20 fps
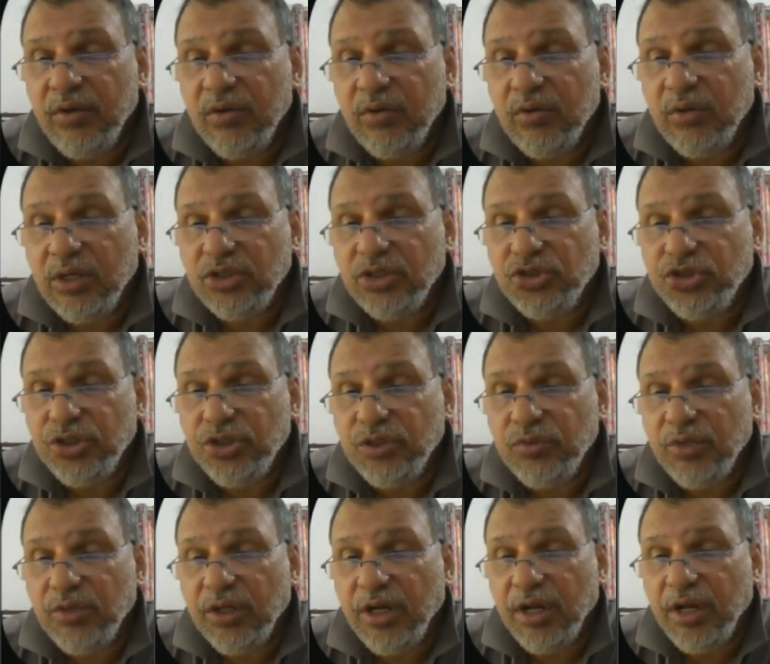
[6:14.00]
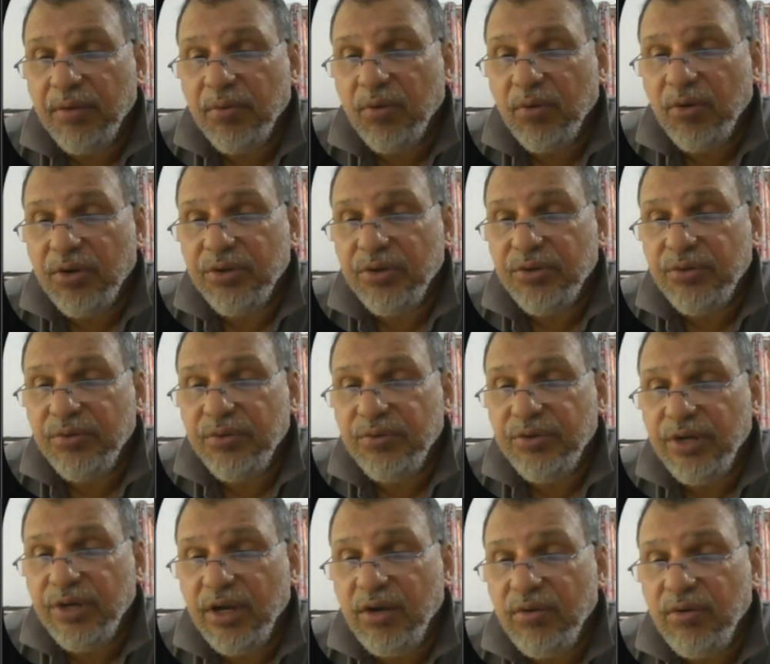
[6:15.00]
Watch here what I'm going to do
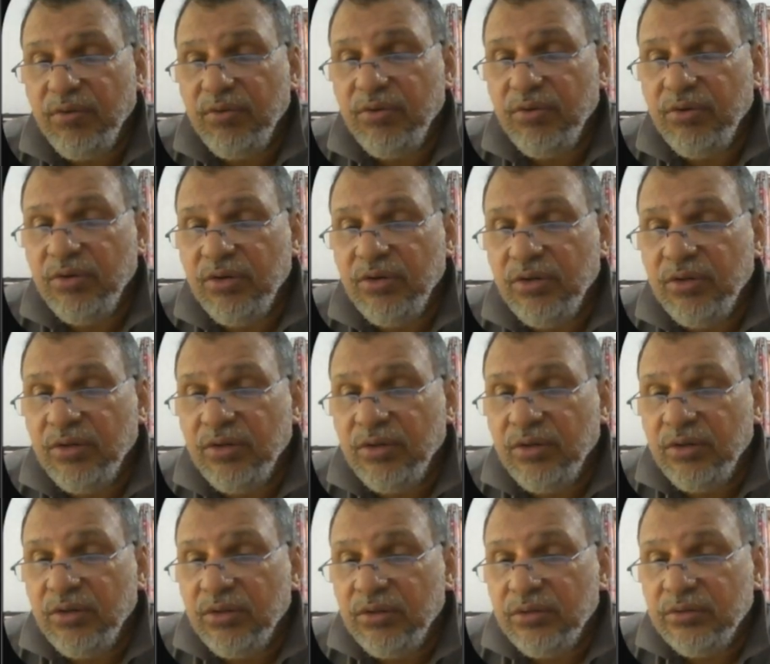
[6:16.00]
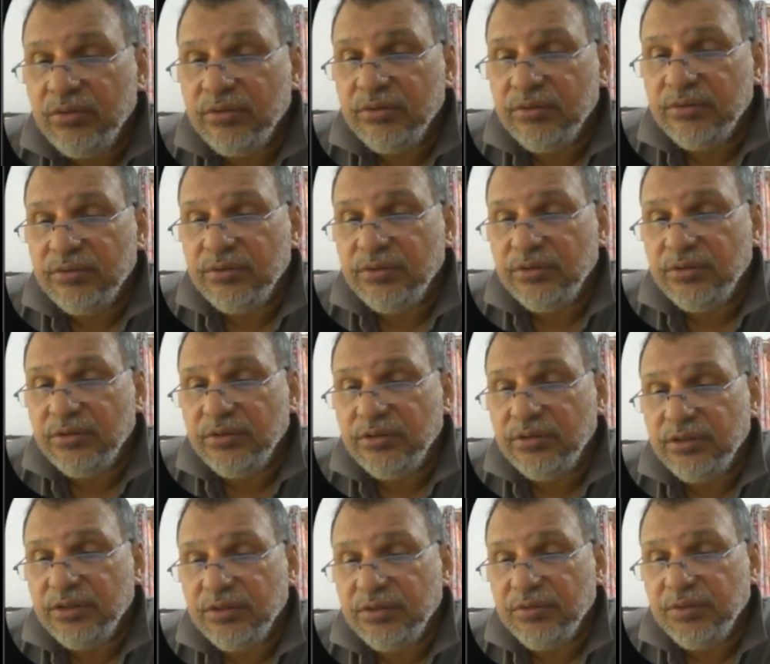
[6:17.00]
now. This is
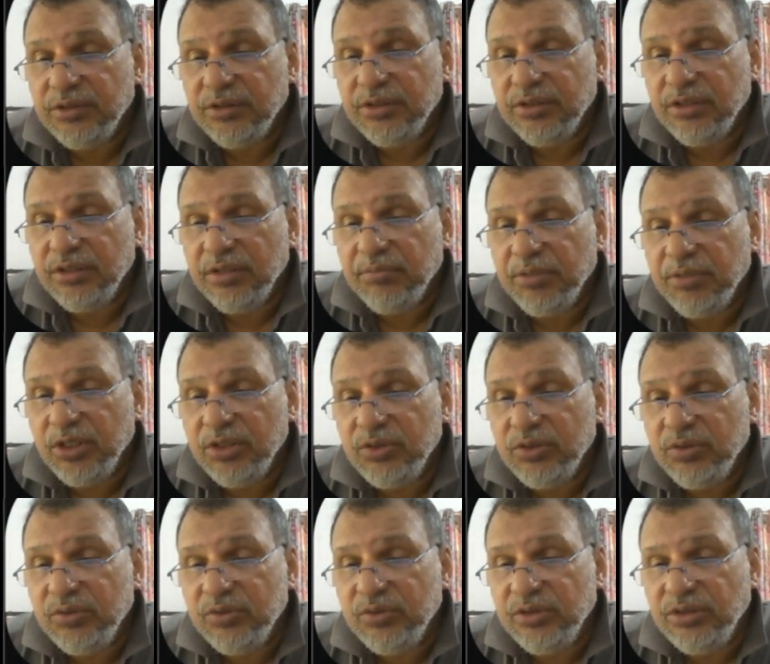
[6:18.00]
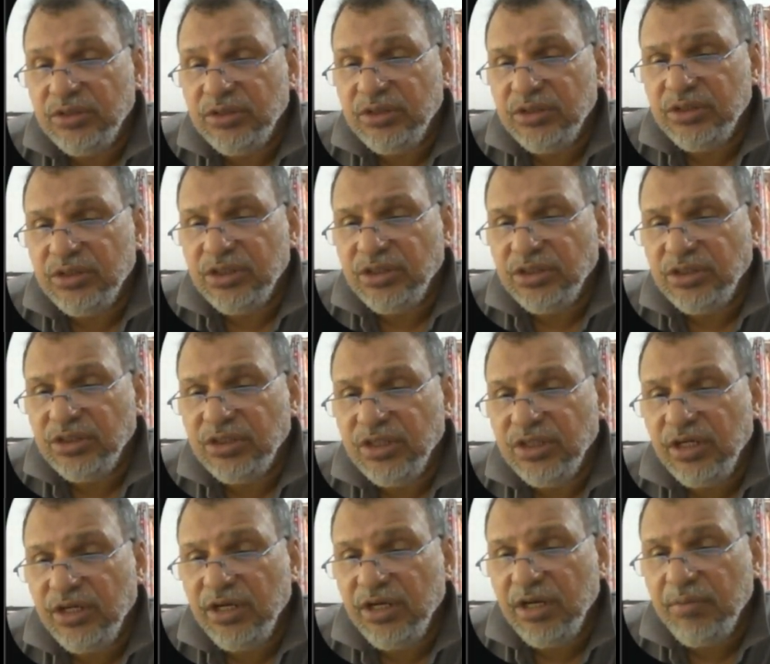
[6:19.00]
equation number 2. This is just a
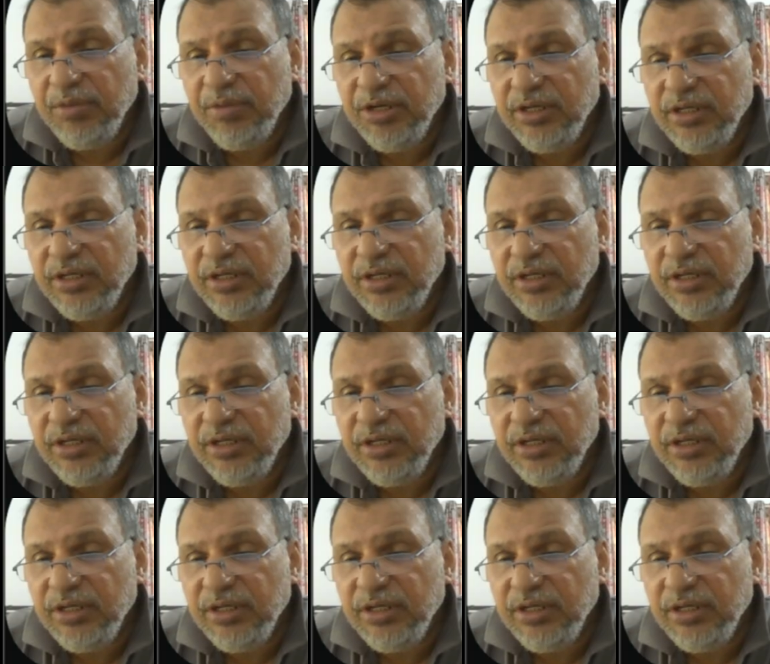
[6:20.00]
little bit